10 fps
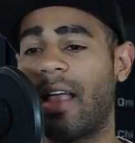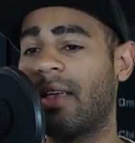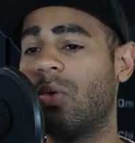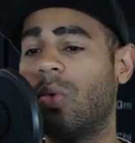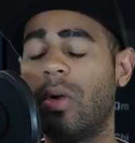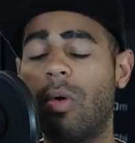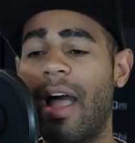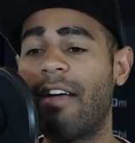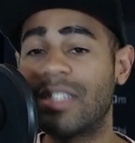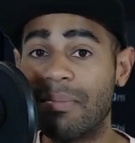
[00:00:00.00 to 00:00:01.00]
Like we'll
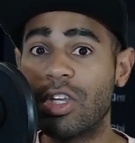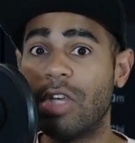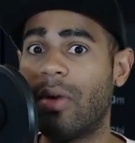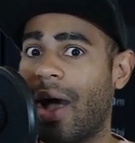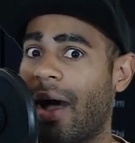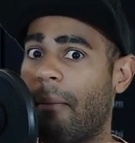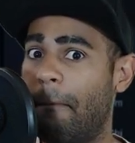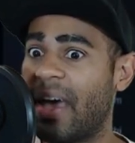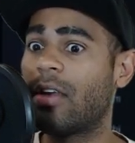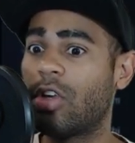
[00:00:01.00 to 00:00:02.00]
have some uh,
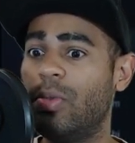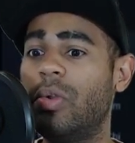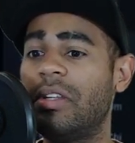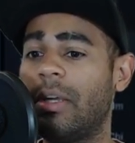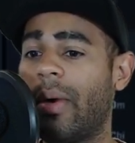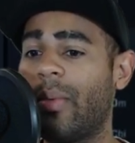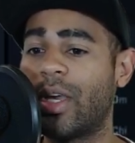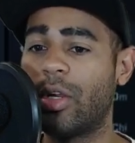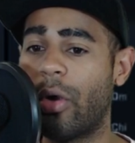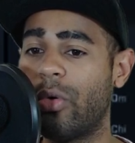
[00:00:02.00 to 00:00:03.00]
better community when we
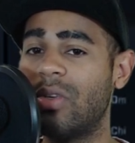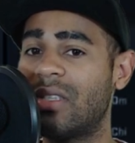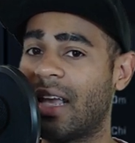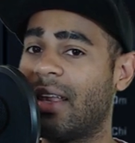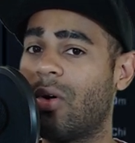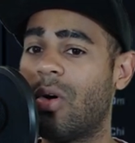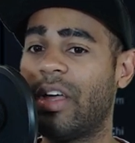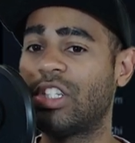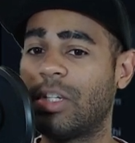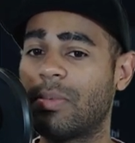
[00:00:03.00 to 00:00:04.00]
can know who's selling all
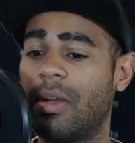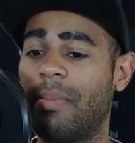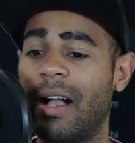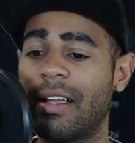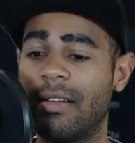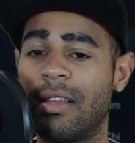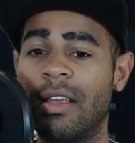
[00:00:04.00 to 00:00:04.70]
their ships on market.